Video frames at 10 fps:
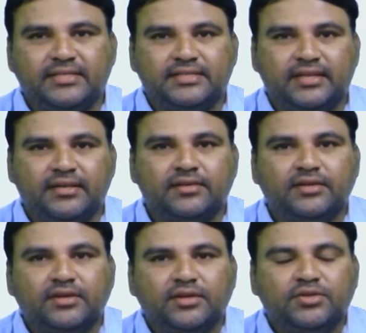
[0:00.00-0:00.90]
there.
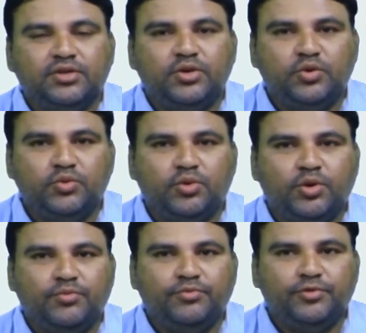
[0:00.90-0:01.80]
So 2
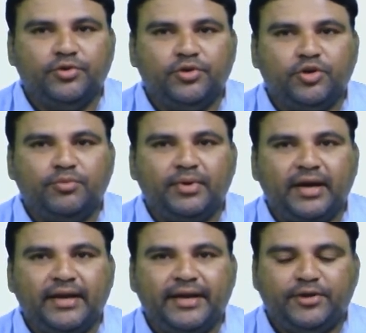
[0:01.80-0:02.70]
ohm, 4 ohm
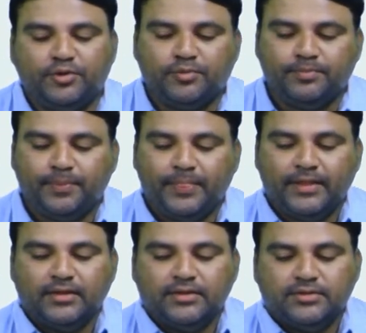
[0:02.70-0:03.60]
and 8 ohm.
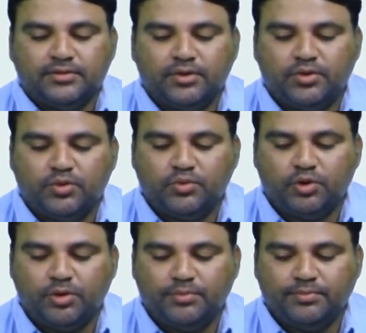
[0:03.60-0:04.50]
So 2
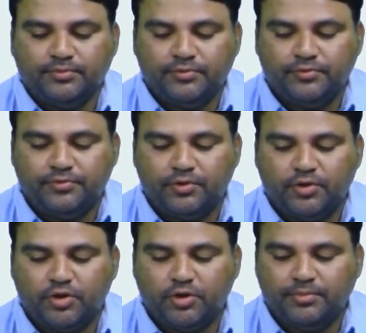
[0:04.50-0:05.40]
ohm,
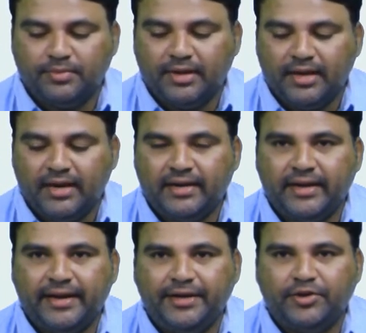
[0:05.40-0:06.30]
4 ohm and
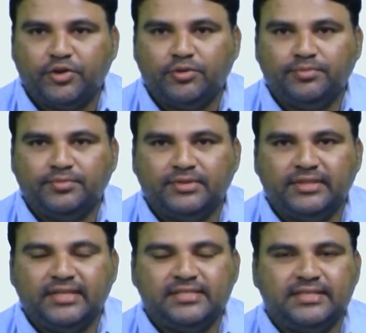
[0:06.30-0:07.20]
8 ohm,
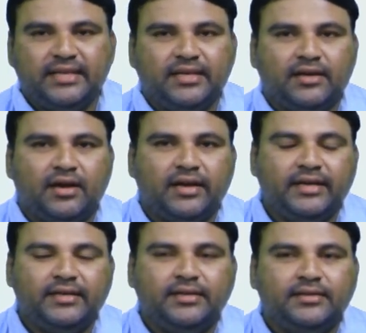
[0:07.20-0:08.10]
these three are
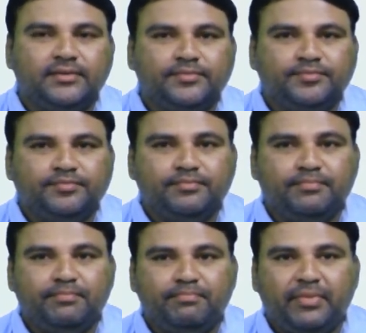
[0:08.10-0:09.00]
in
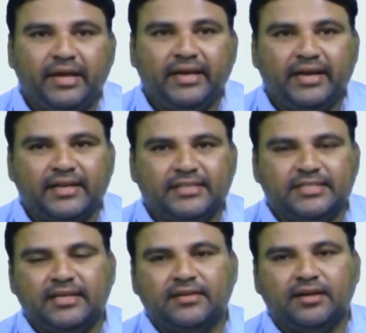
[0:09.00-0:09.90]
pi
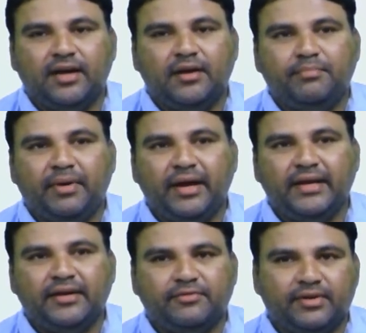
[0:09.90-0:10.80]
connection or pi
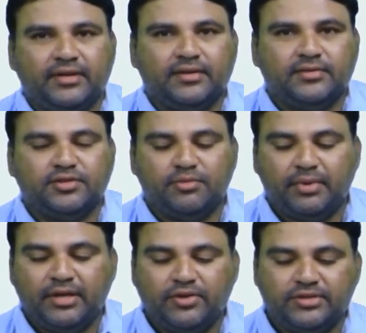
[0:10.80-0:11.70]
network. So by
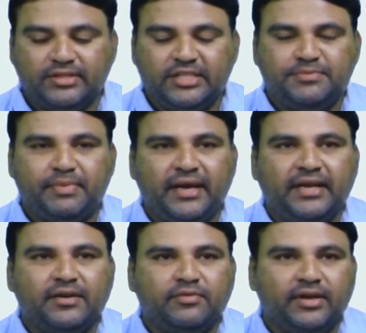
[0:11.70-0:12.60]
using this pi
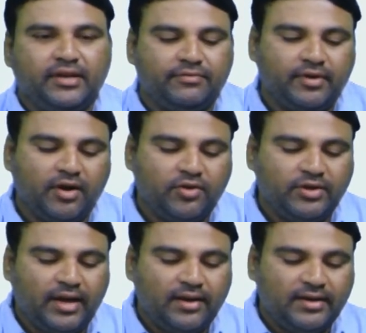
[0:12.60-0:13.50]
network, we have to
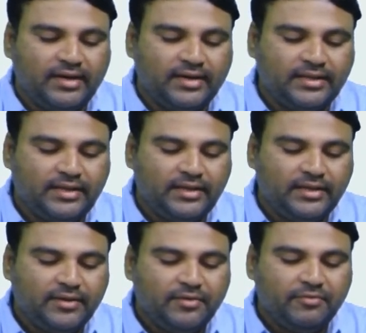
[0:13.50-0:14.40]
calculate the
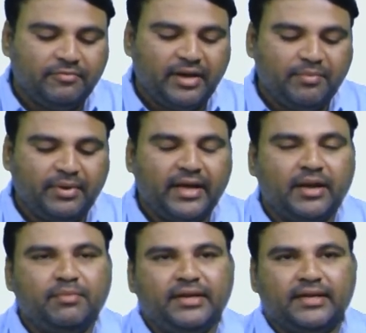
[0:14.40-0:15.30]
Y
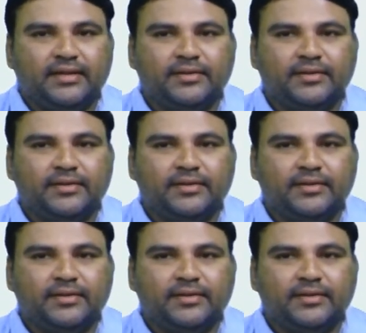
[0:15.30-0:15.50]
parameter.